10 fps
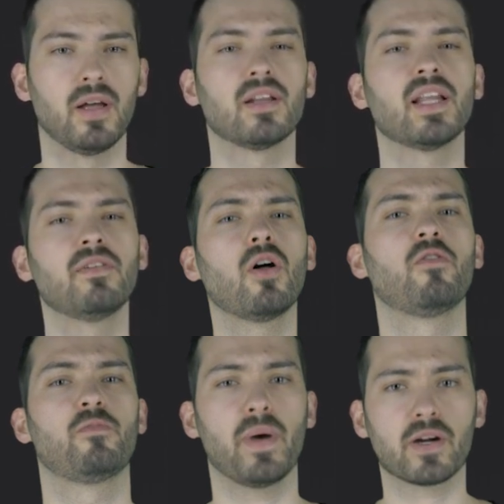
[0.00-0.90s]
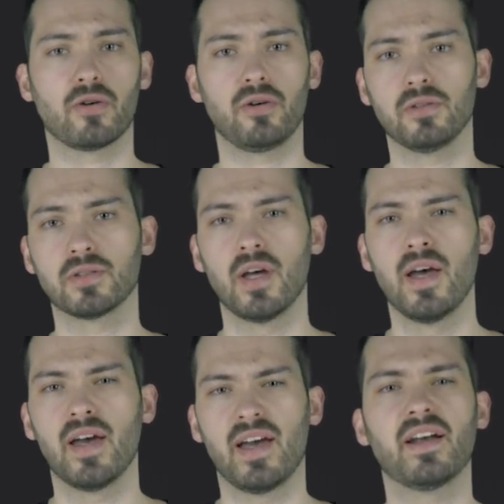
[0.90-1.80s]
level of payrolls,
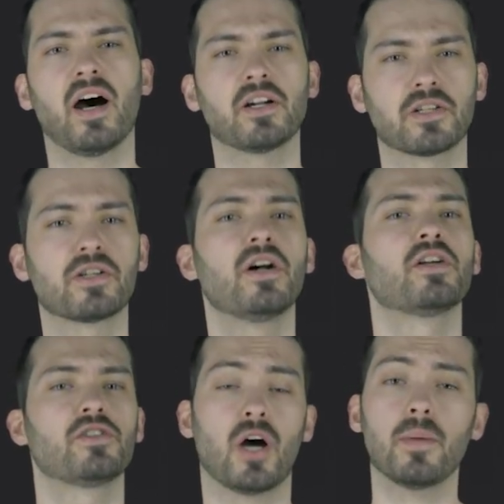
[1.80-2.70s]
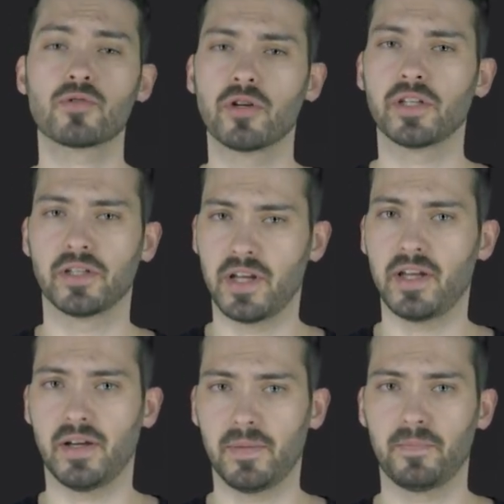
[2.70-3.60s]
and other jobs-related
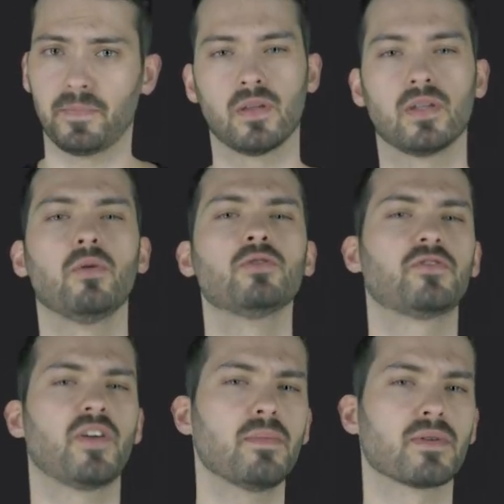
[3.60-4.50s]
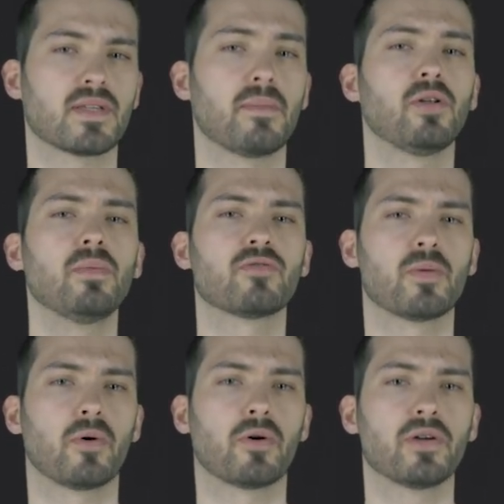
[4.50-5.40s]
data. The most famous employment
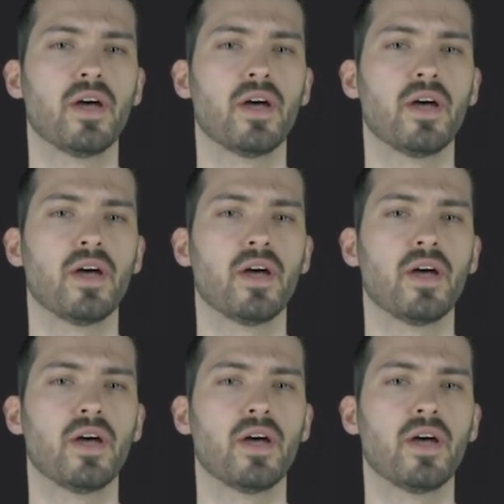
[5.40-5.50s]
report